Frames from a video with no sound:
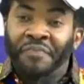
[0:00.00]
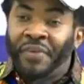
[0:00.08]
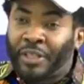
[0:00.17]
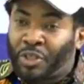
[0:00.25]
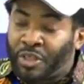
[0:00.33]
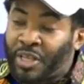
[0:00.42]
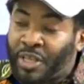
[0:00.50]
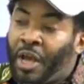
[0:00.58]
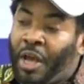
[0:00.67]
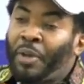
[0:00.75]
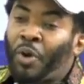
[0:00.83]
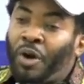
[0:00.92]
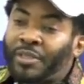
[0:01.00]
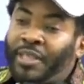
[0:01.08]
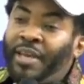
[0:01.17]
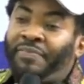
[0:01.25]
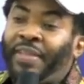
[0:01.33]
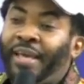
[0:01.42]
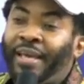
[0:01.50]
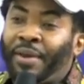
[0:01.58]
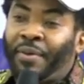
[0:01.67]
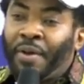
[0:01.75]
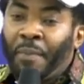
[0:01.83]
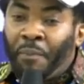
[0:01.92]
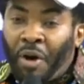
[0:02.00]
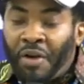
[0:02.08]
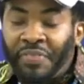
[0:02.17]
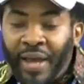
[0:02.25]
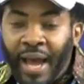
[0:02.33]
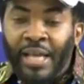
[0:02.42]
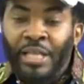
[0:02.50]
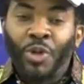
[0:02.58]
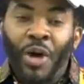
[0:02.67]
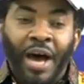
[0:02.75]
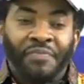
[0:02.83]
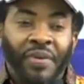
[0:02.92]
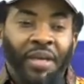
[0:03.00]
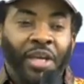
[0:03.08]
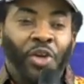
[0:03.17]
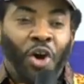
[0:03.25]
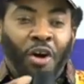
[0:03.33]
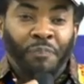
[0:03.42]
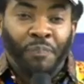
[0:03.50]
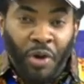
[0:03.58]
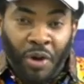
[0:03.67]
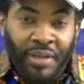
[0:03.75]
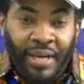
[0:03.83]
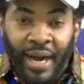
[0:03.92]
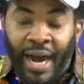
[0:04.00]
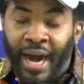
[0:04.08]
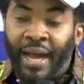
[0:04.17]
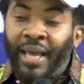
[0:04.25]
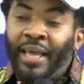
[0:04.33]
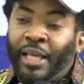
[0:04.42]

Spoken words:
fetus, because if the mother is not having enough blood in her,